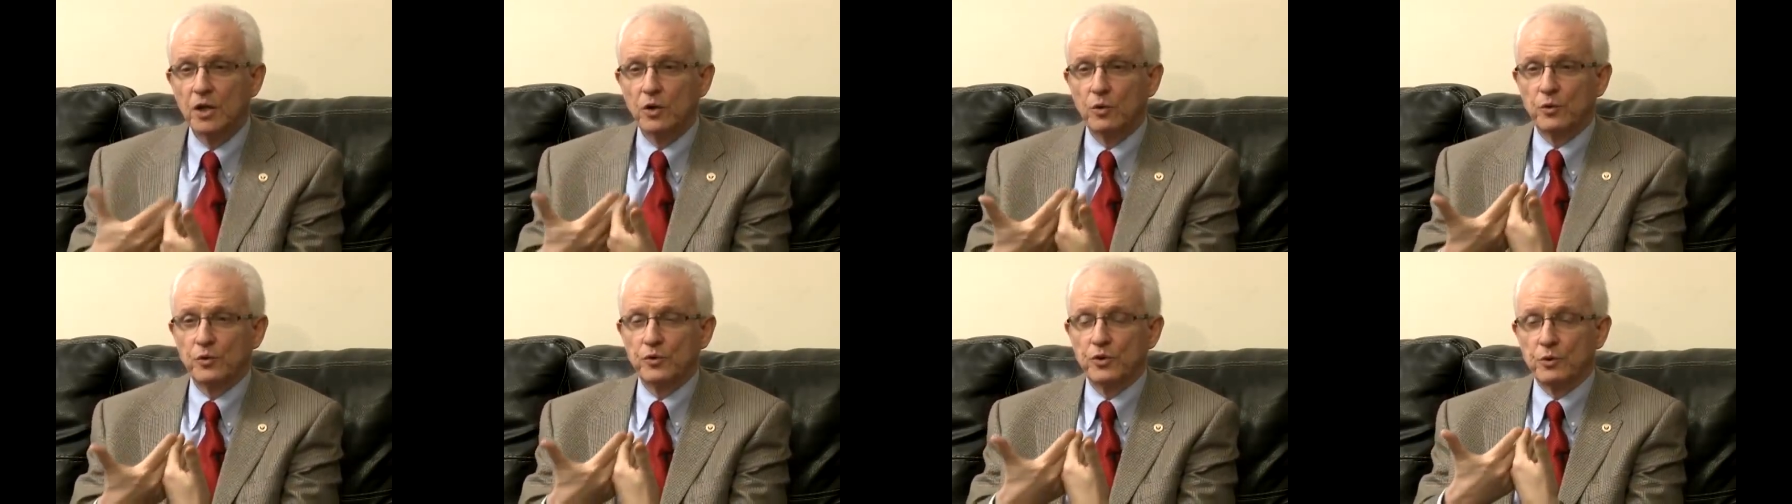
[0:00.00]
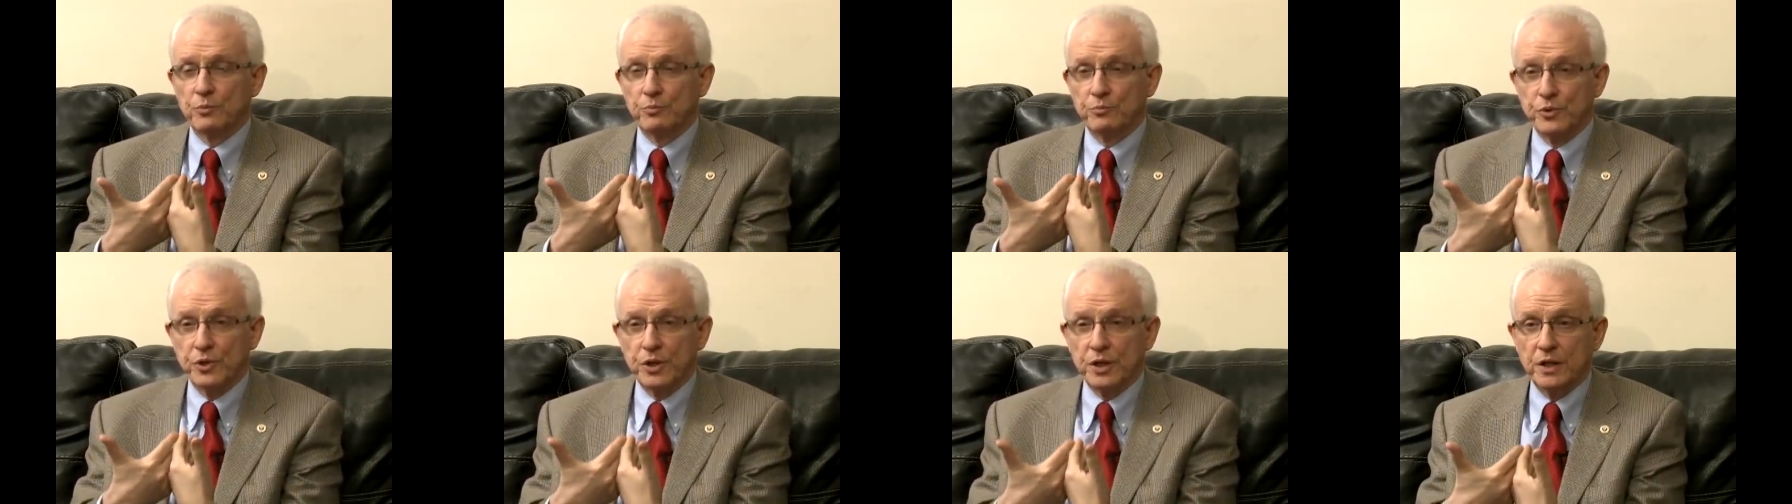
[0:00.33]
when
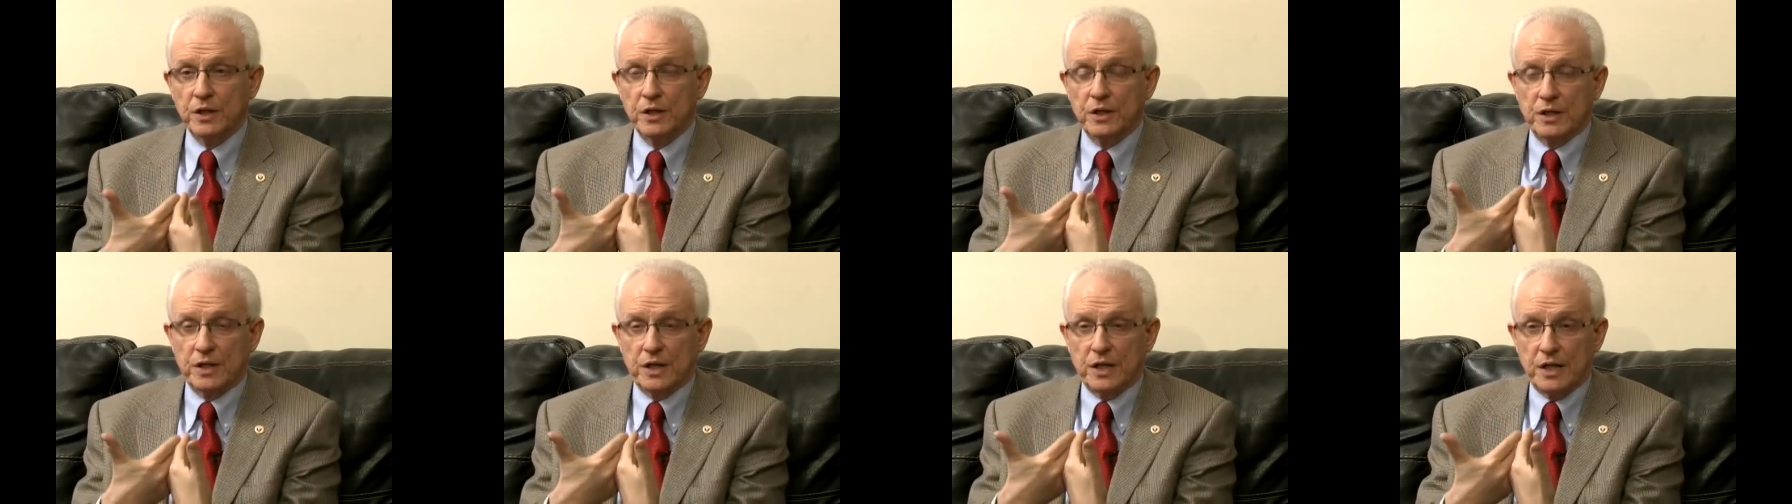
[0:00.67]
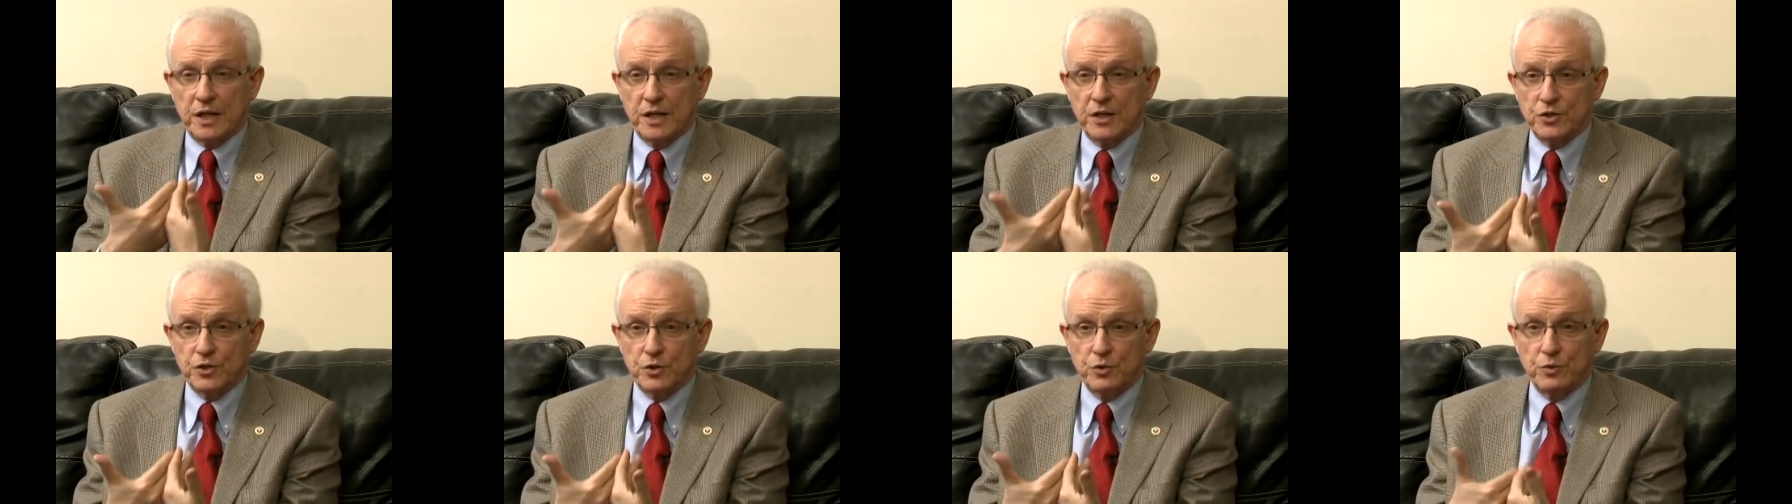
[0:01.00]
you're bringing a
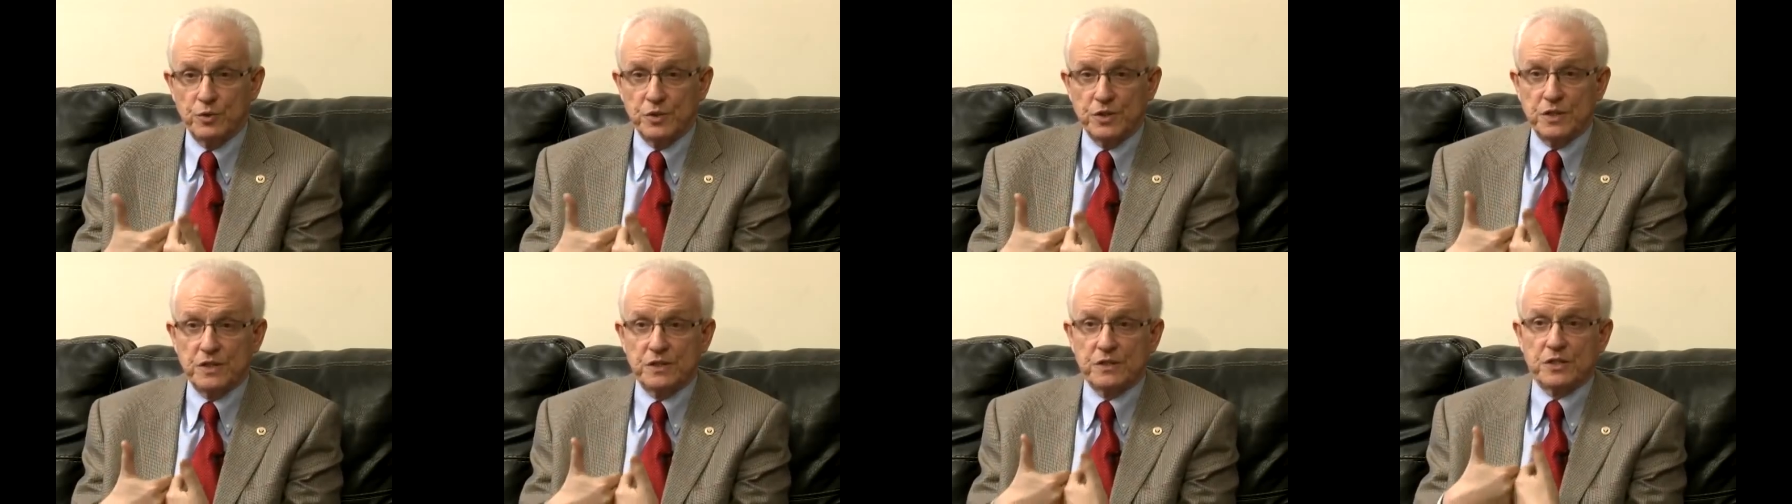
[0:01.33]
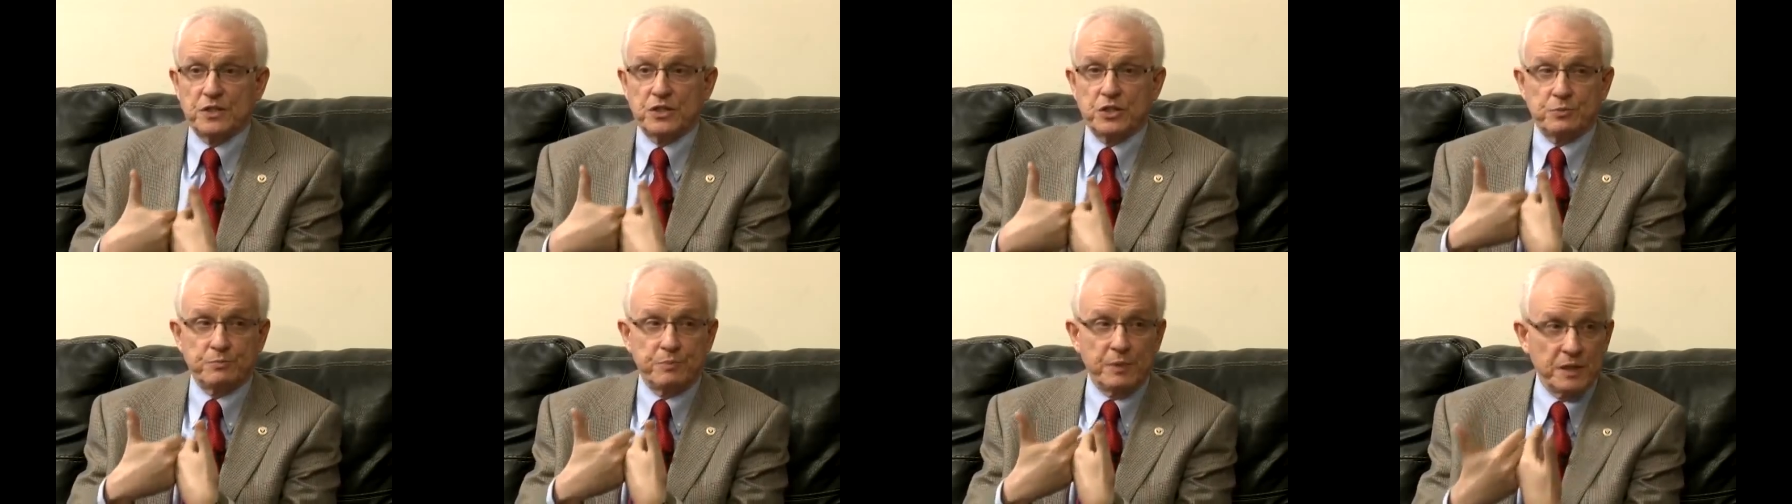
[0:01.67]
country which is a
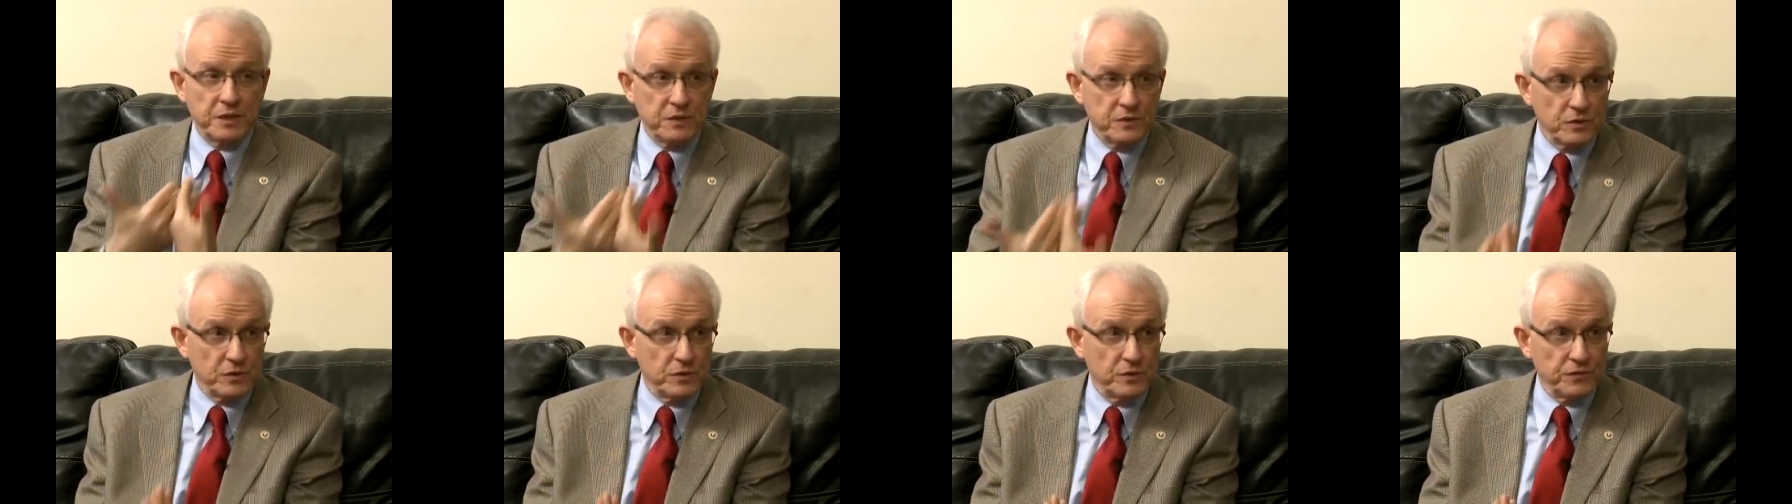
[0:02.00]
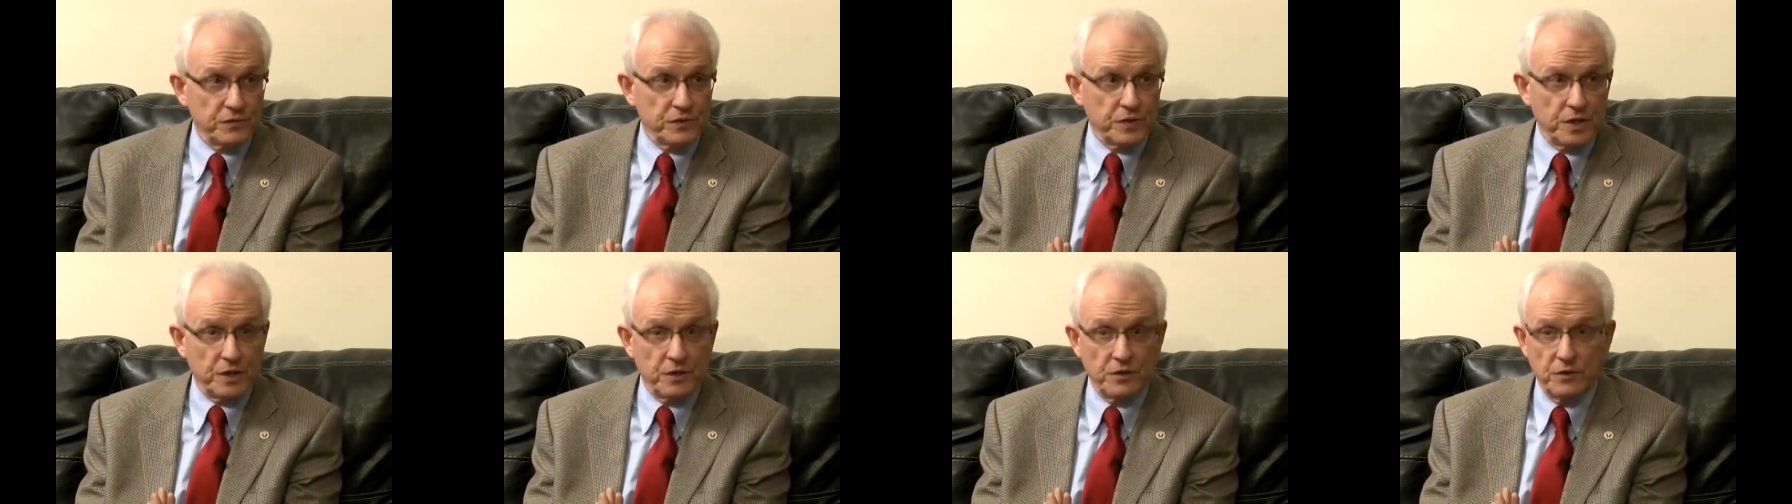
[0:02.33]
sponsor
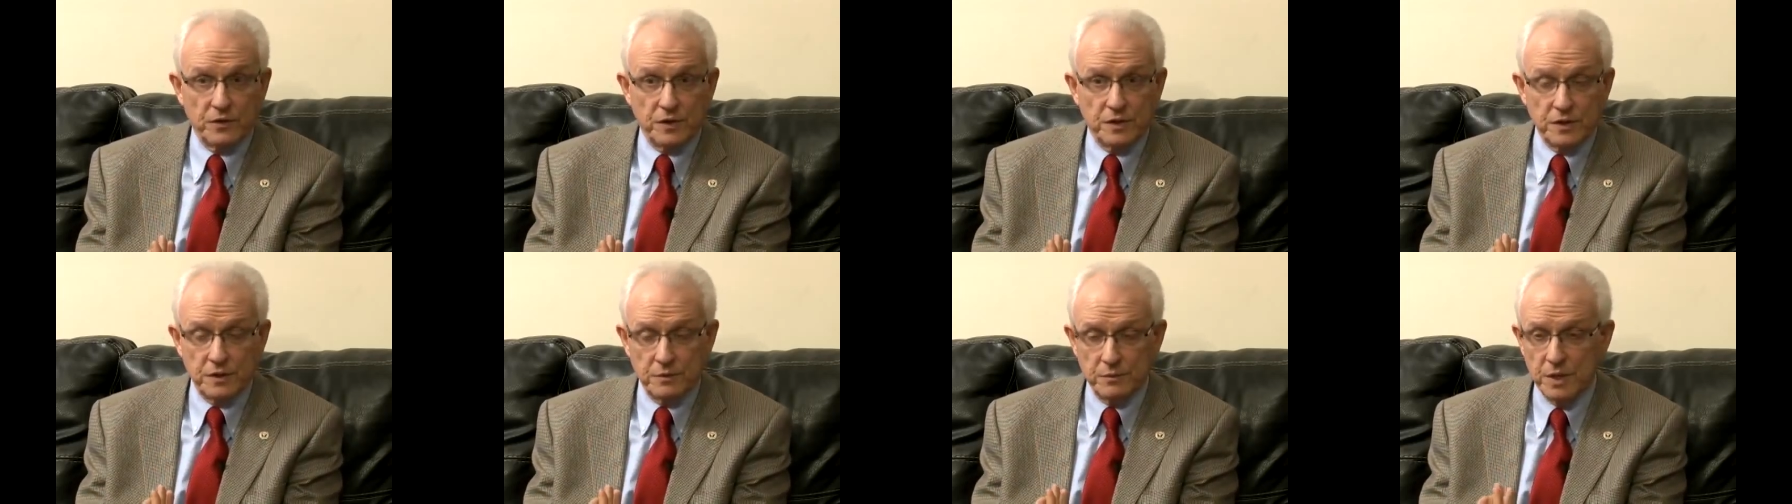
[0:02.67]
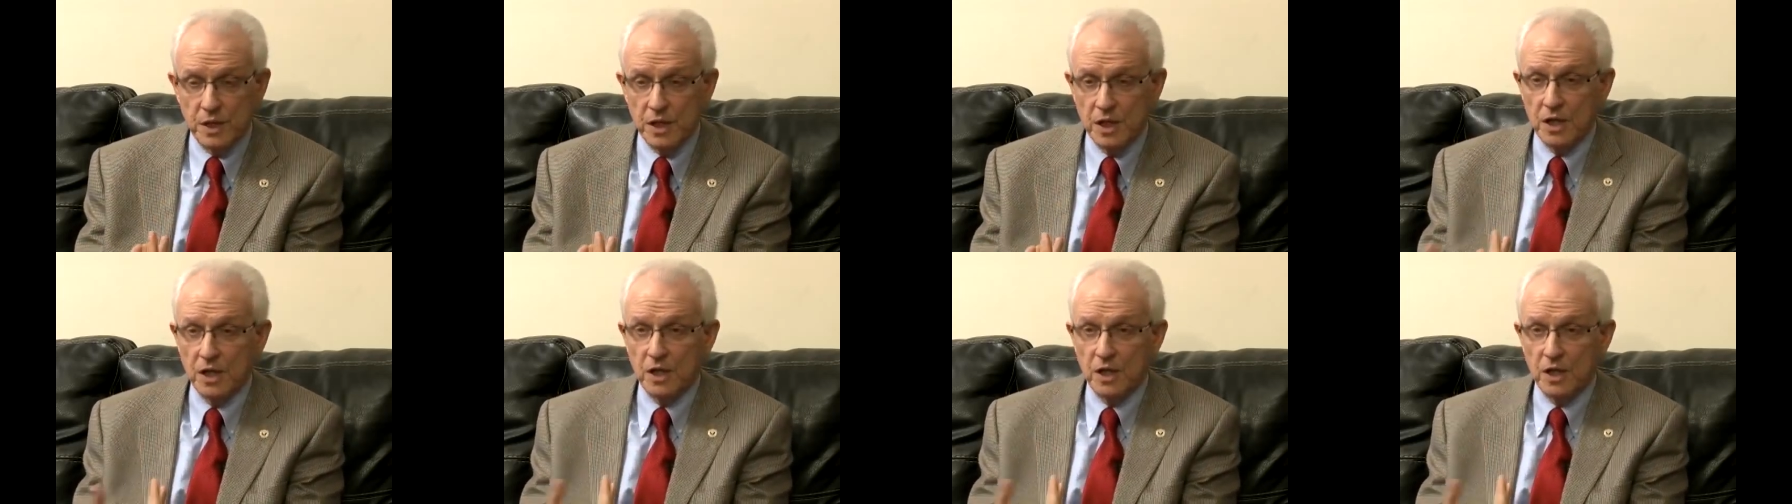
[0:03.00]
of terrorism,